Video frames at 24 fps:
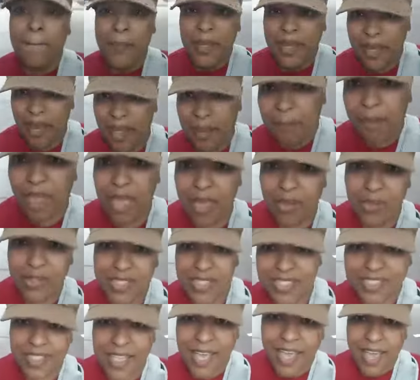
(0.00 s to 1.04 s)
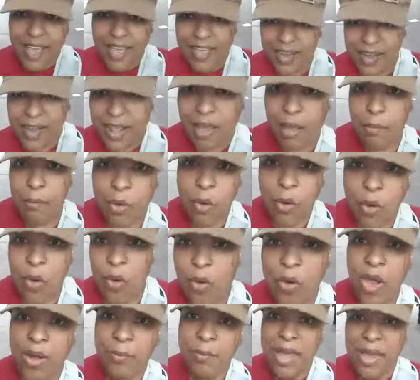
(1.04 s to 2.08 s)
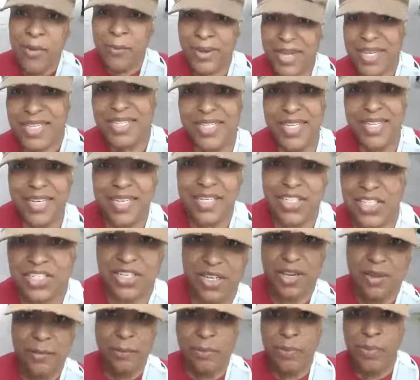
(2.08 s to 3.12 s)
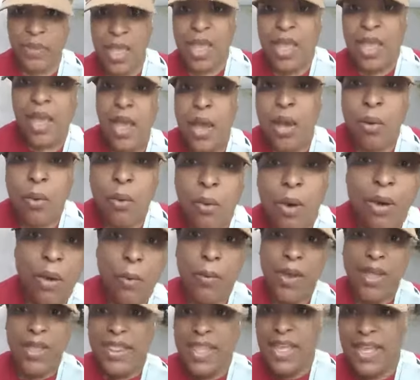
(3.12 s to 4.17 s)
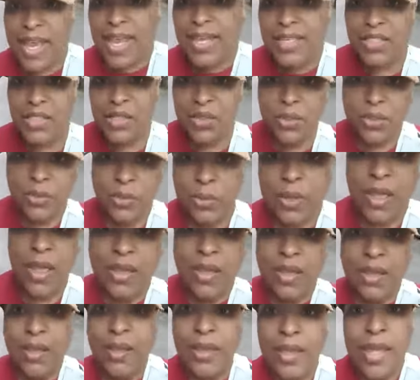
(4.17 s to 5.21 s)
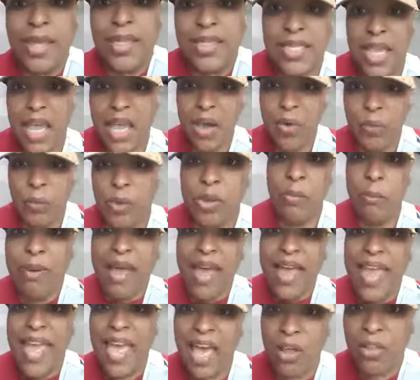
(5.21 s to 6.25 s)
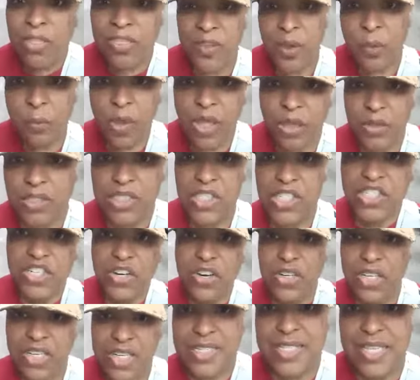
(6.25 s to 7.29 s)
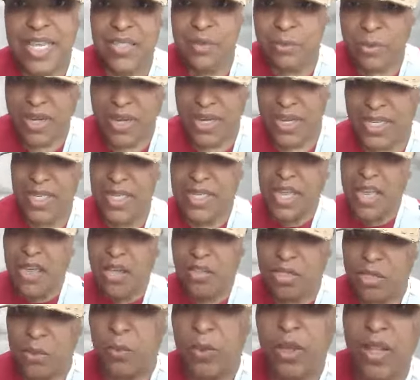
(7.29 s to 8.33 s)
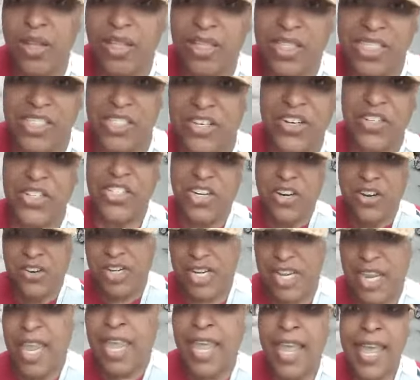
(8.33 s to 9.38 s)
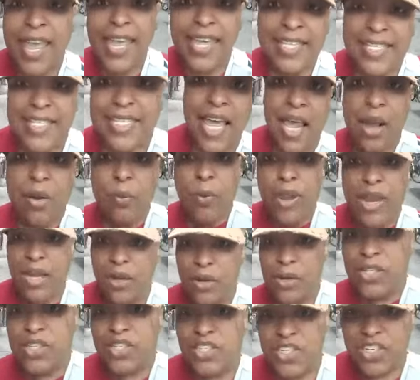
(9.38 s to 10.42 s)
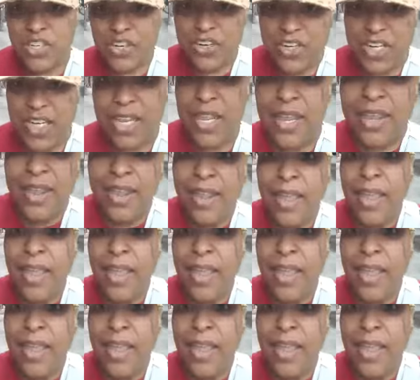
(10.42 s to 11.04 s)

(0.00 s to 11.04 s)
But I'm outside. I'm on my way to the gym. One thing I do to help with my health and wellness journey, because that's what it is, a health and wellness journey. It's not a weight loss journey.